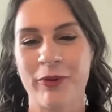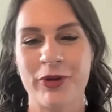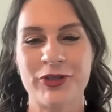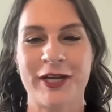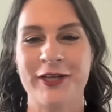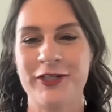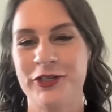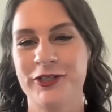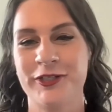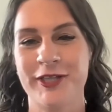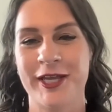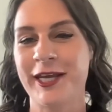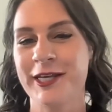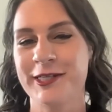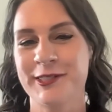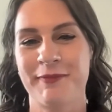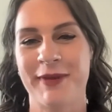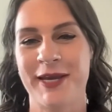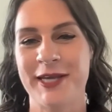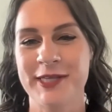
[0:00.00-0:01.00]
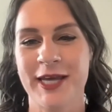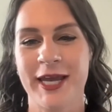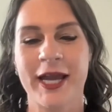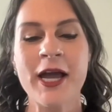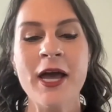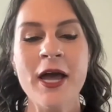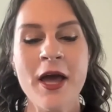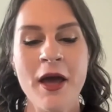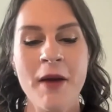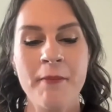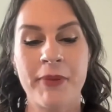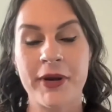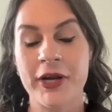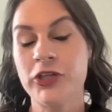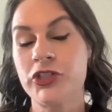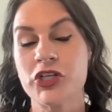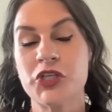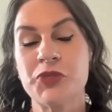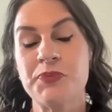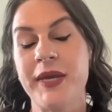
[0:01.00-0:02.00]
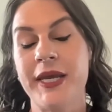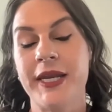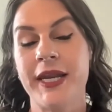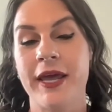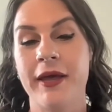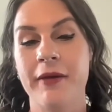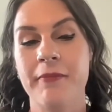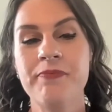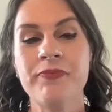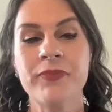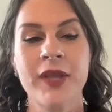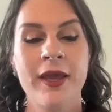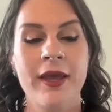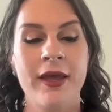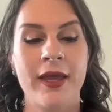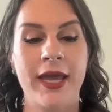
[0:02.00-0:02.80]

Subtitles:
which I just think is amazing. But it's just me and him.